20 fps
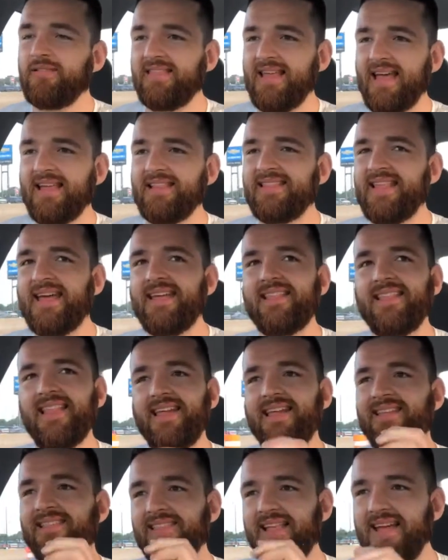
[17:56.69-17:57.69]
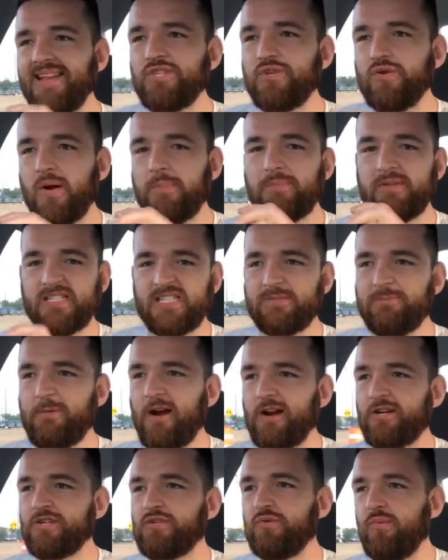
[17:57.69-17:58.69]
That lights you up and
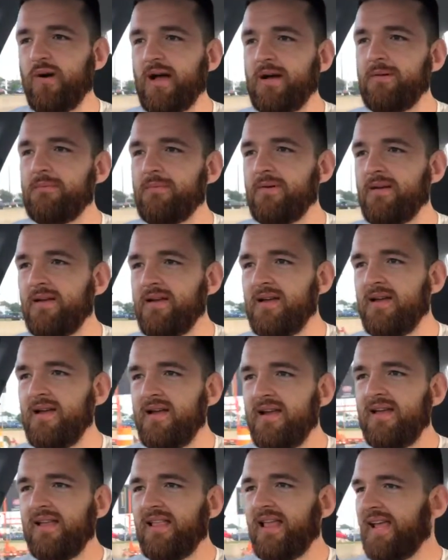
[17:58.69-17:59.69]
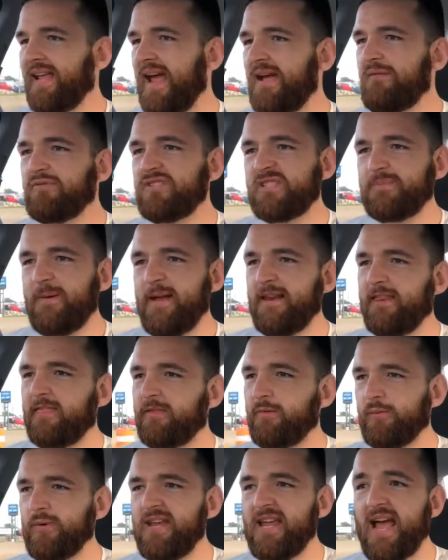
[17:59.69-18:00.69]
sparks you up. I will
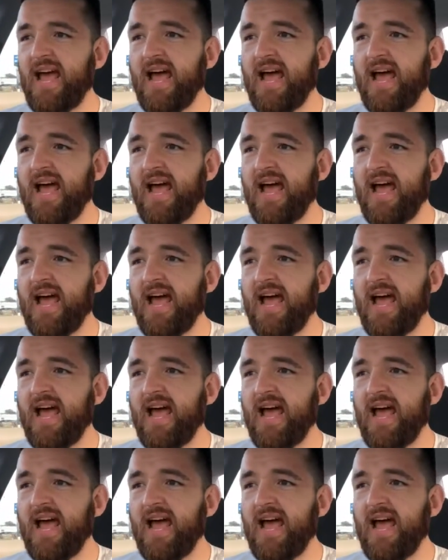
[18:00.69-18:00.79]
spend 3